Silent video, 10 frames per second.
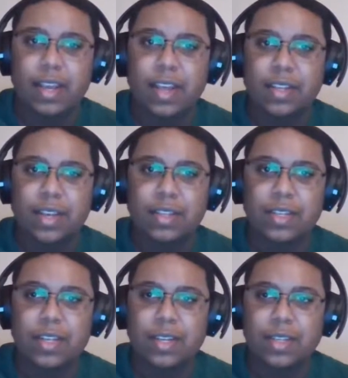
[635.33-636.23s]
as as
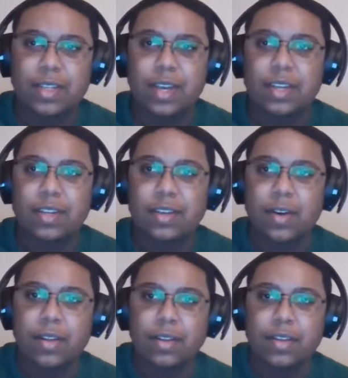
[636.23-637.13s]
they as they head to
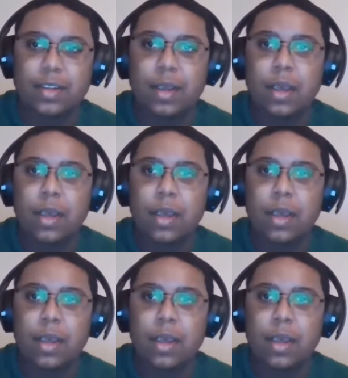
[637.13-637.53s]
Darlington.